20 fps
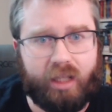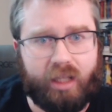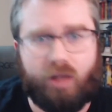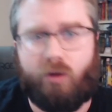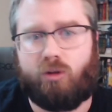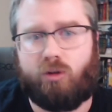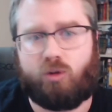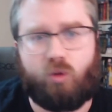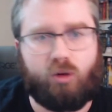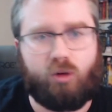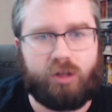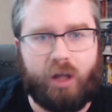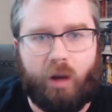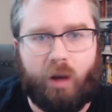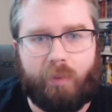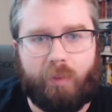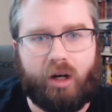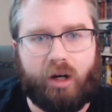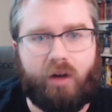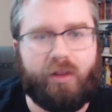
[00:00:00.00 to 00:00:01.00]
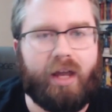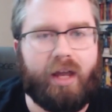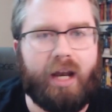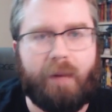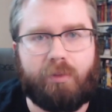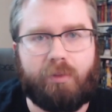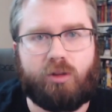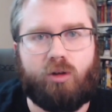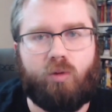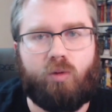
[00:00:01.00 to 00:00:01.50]
And Lois, of course, helping and all that. In
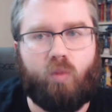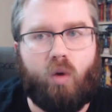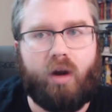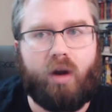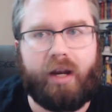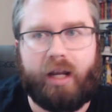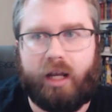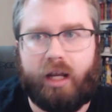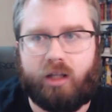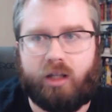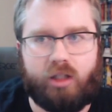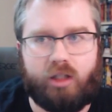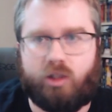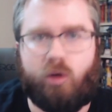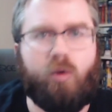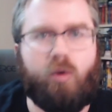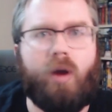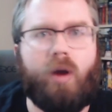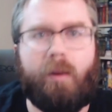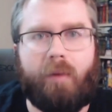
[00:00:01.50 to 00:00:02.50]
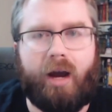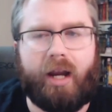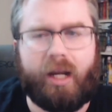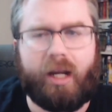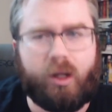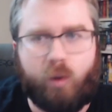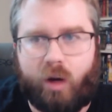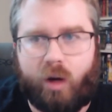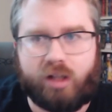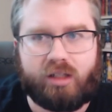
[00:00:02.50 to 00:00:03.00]
episode one, he says, who am I? He
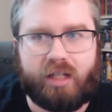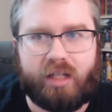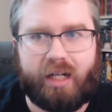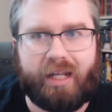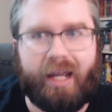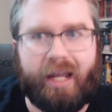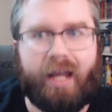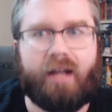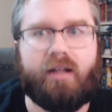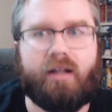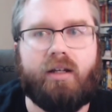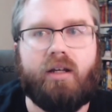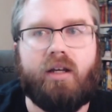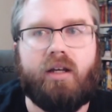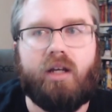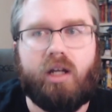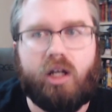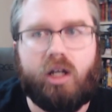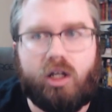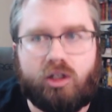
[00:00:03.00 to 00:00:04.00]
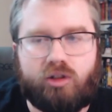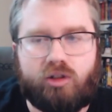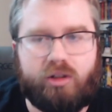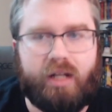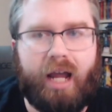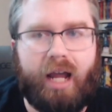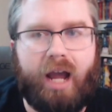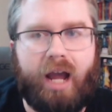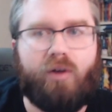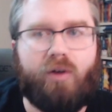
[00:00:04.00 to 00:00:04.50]
questions that again. So
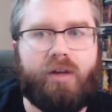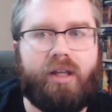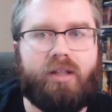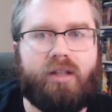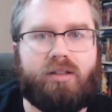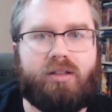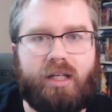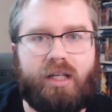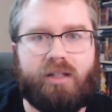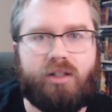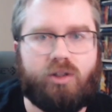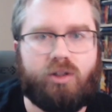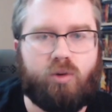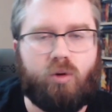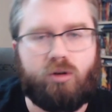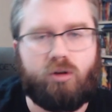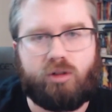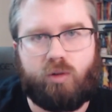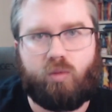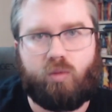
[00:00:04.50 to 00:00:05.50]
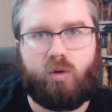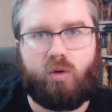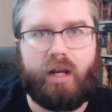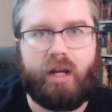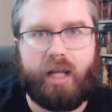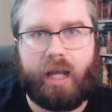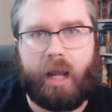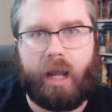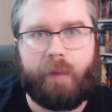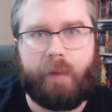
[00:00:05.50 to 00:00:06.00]
now he sees his origin, where
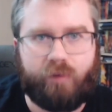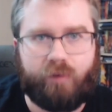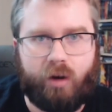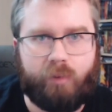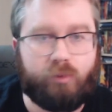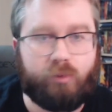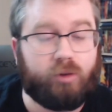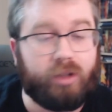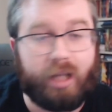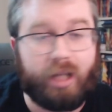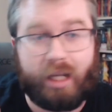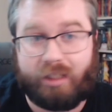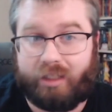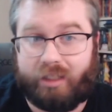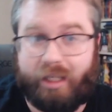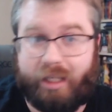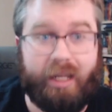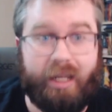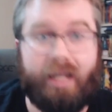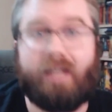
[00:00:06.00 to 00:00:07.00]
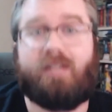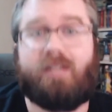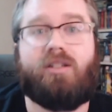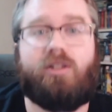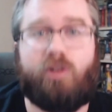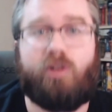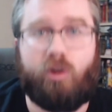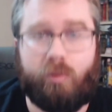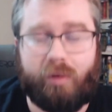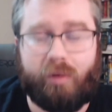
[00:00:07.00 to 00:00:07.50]
he came from, realizing he isn't
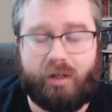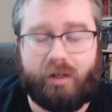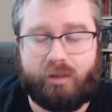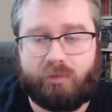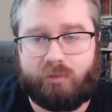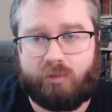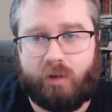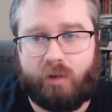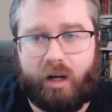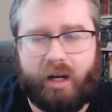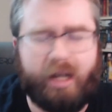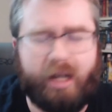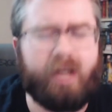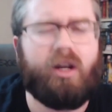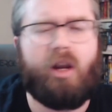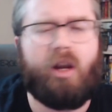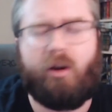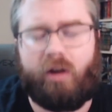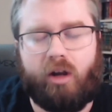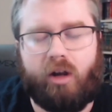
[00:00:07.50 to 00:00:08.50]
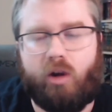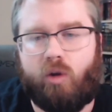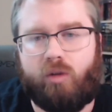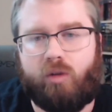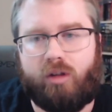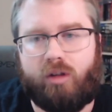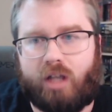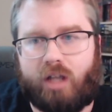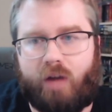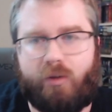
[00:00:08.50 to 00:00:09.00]
human, right? He knew
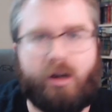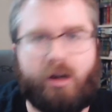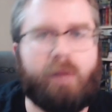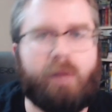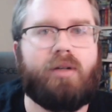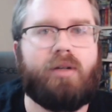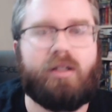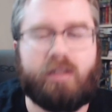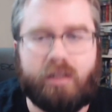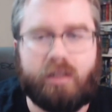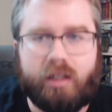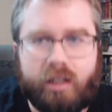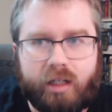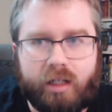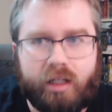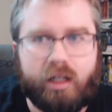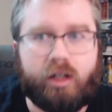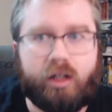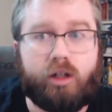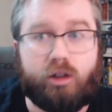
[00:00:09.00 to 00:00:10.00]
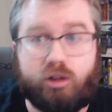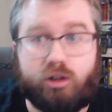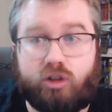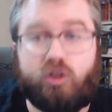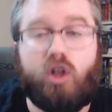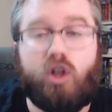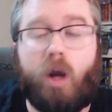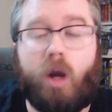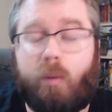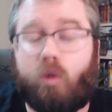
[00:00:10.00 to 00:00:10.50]
this already, but
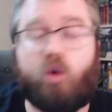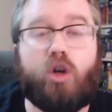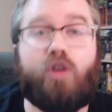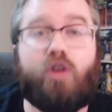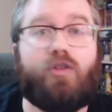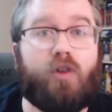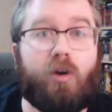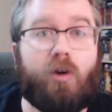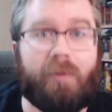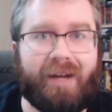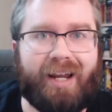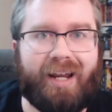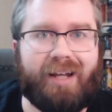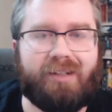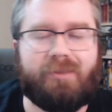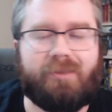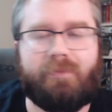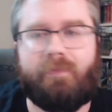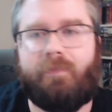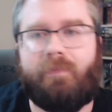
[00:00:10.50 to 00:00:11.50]
double confirming it.